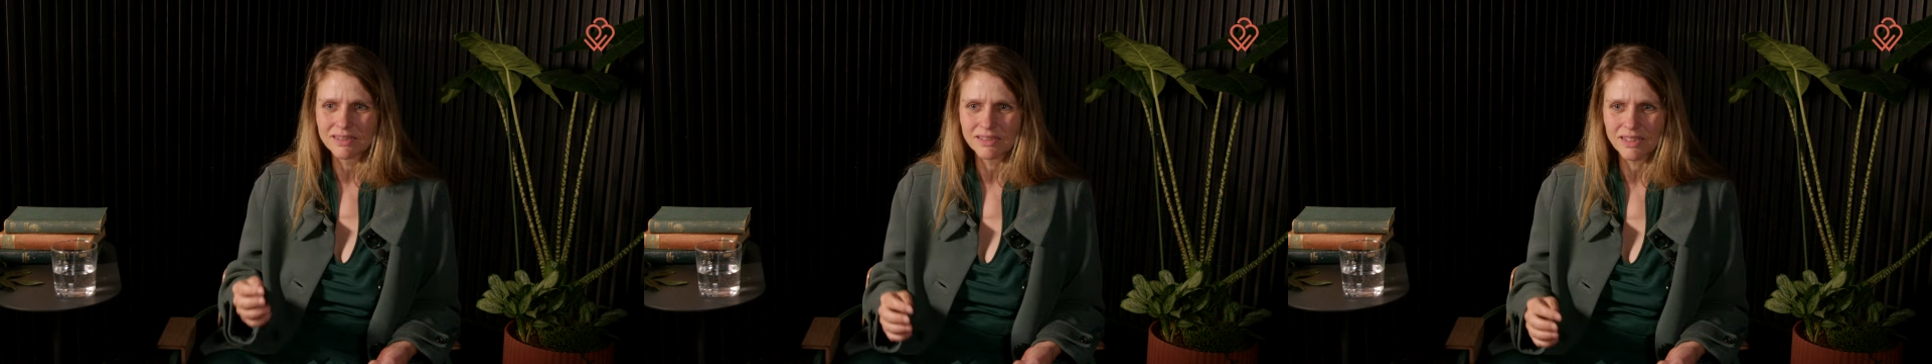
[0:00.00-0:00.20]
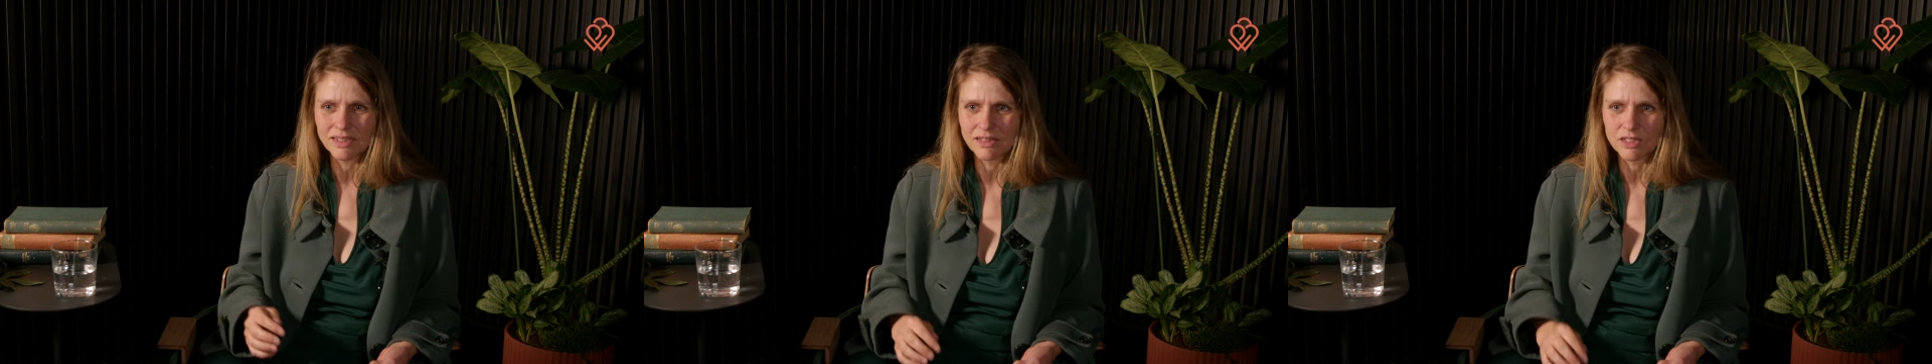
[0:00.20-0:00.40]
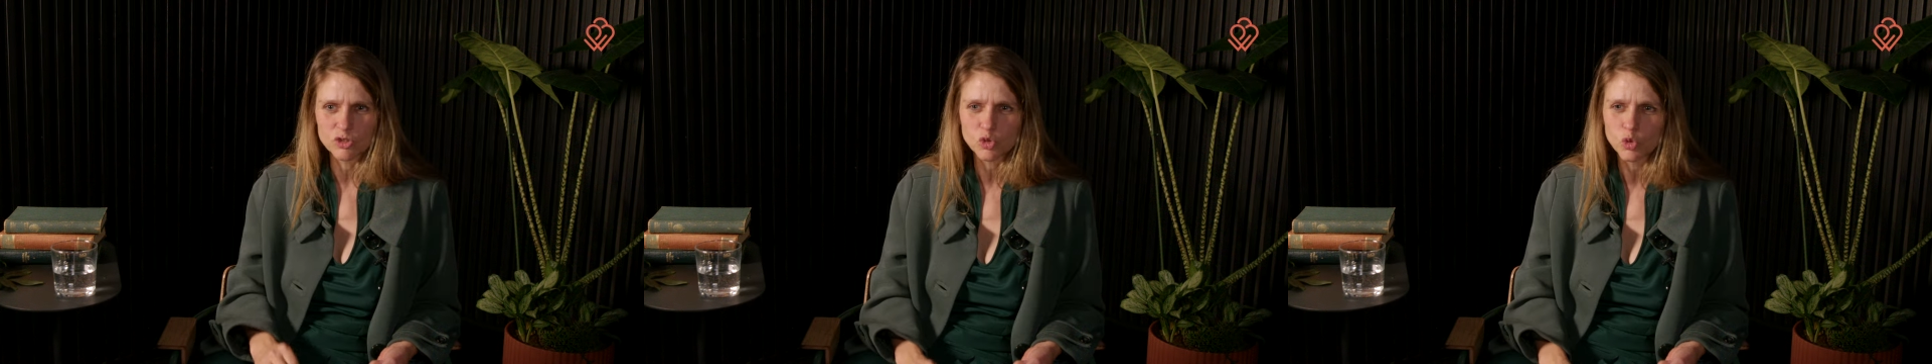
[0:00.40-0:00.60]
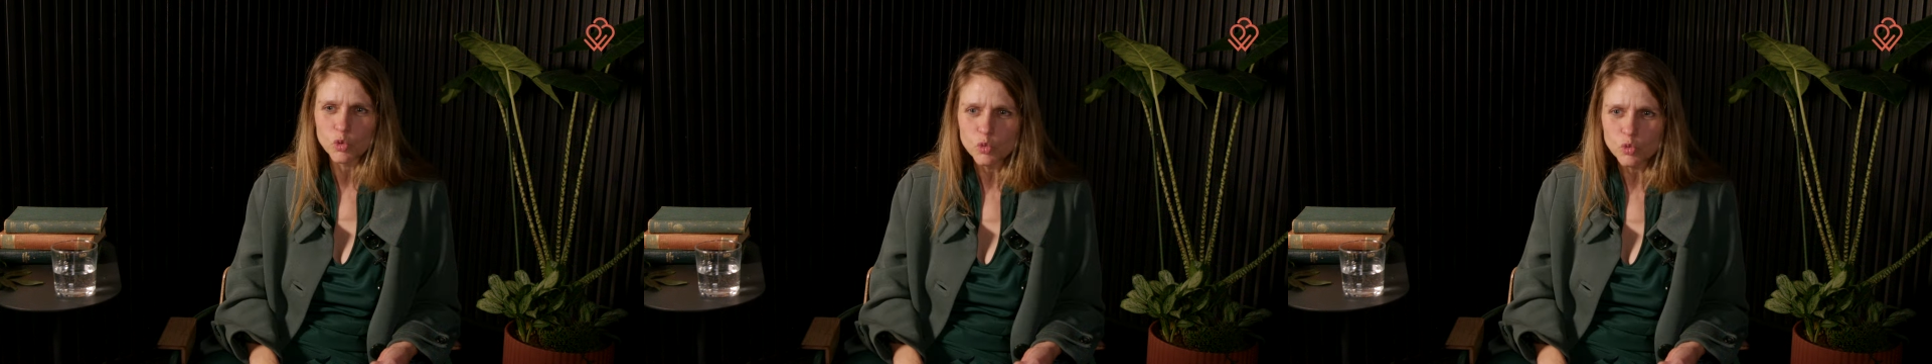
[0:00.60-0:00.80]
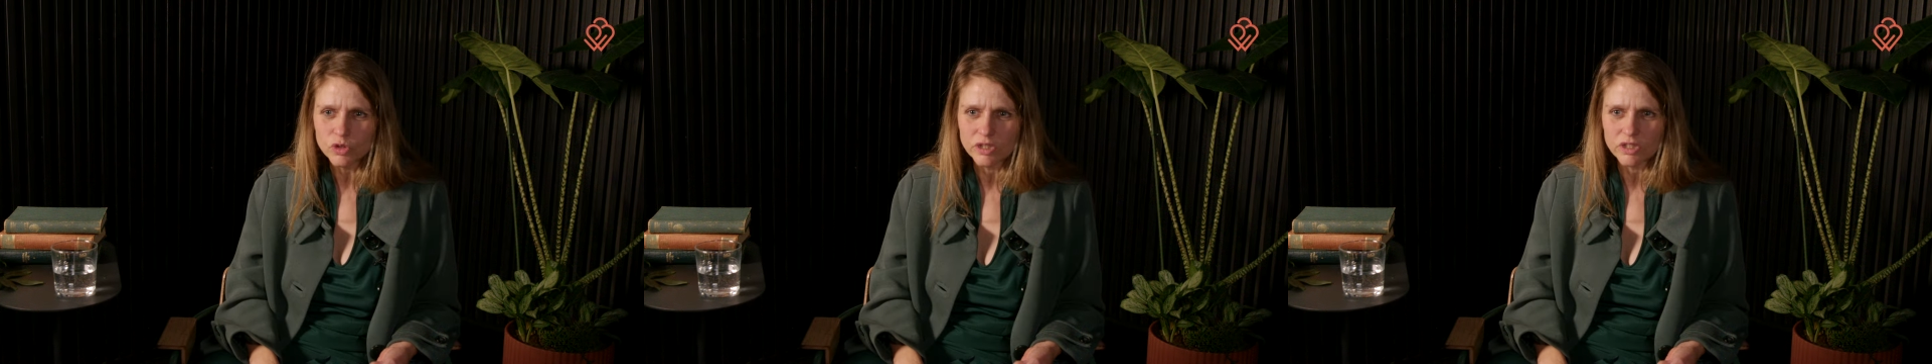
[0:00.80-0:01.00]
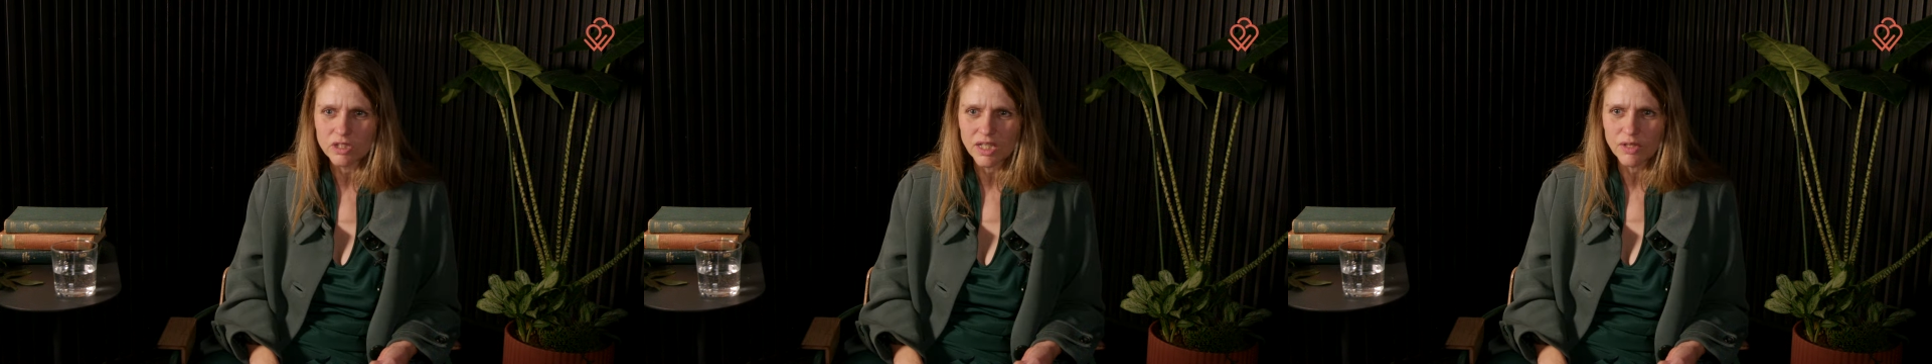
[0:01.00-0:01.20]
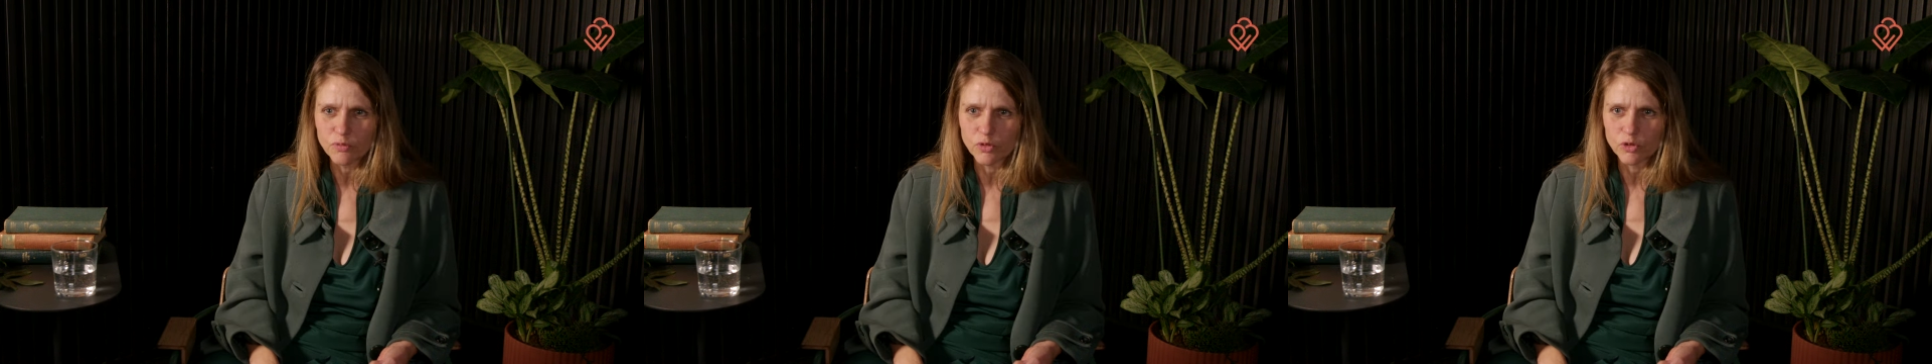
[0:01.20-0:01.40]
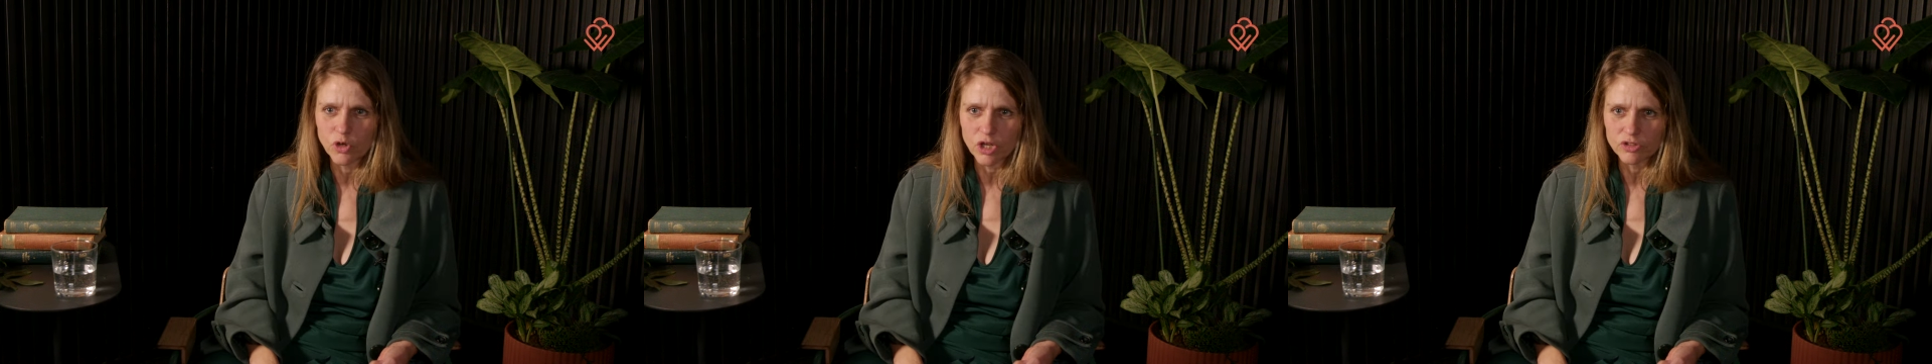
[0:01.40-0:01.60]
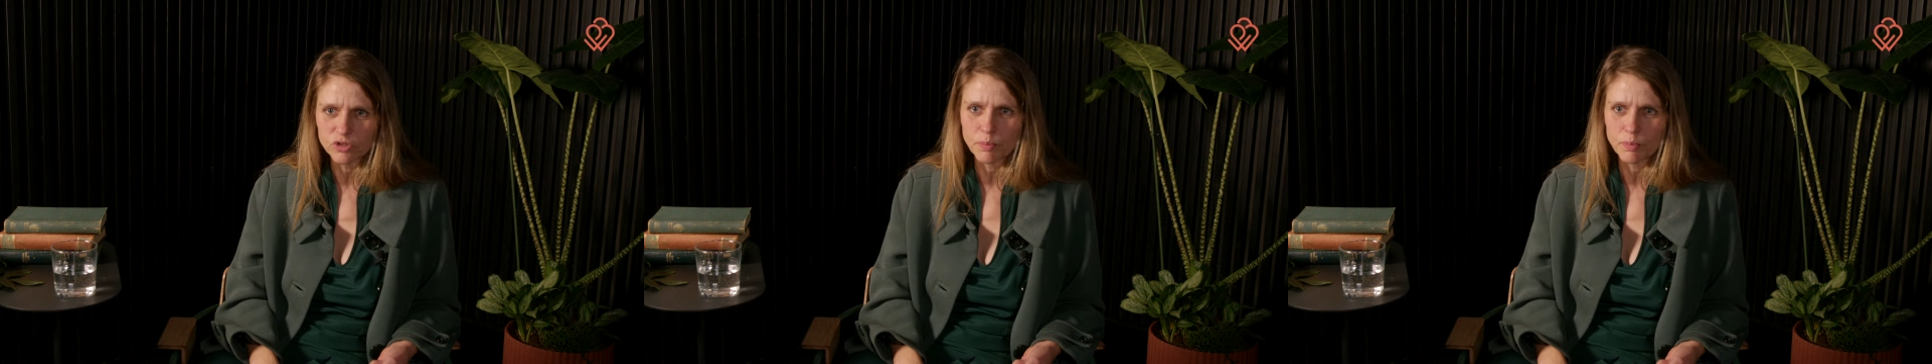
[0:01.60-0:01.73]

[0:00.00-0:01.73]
in the school, and he forgot